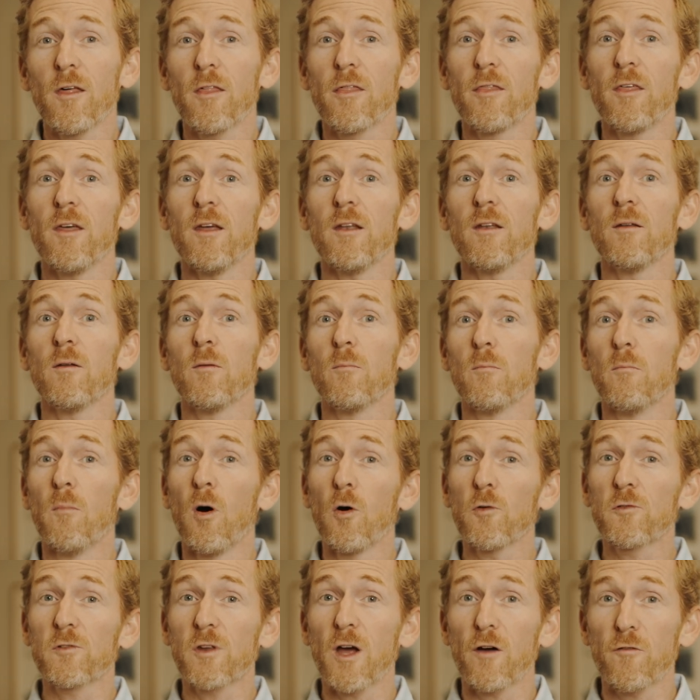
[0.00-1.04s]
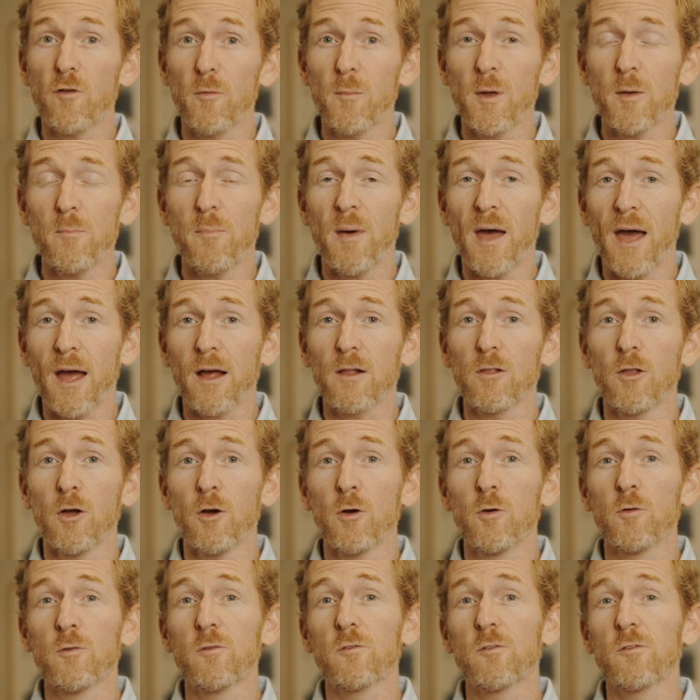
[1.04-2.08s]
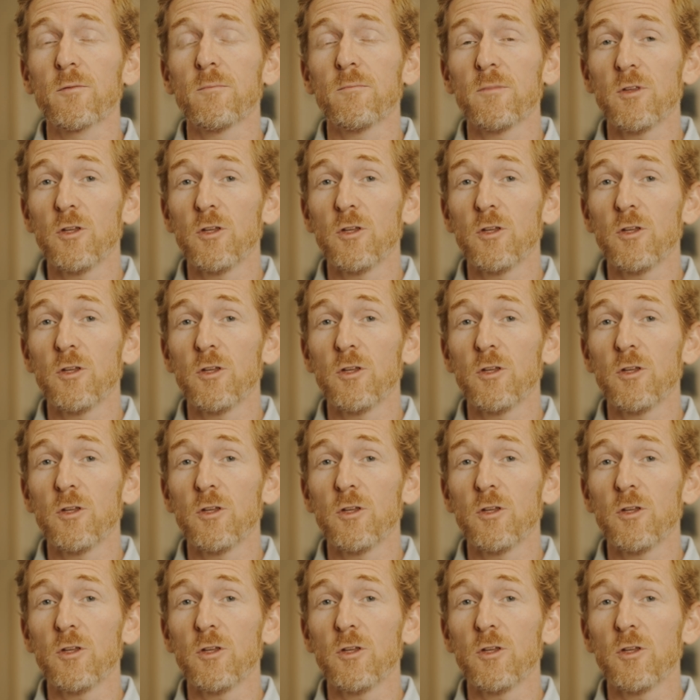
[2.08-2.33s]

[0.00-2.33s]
that most government-backed loans,